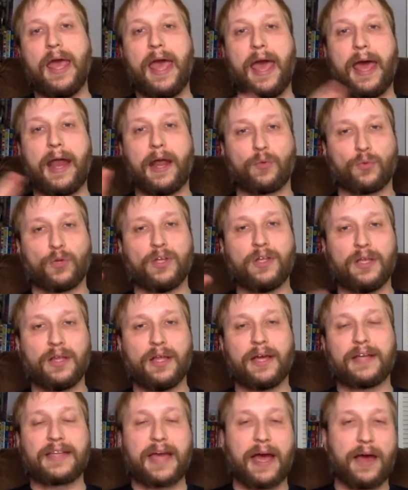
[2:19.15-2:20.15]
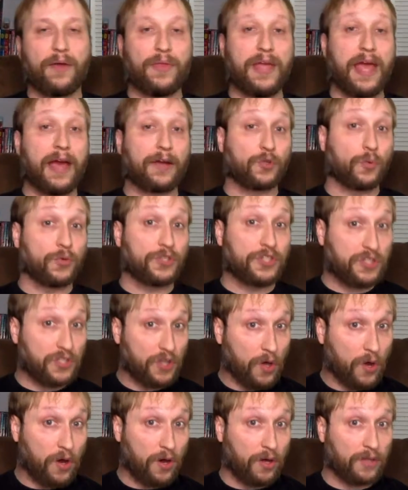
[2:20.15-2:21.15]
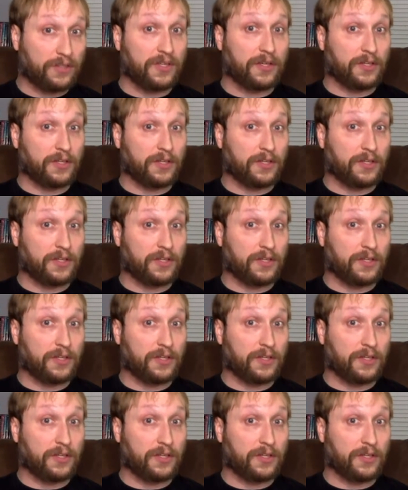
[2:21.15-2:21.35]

and I really liked how the actual songs,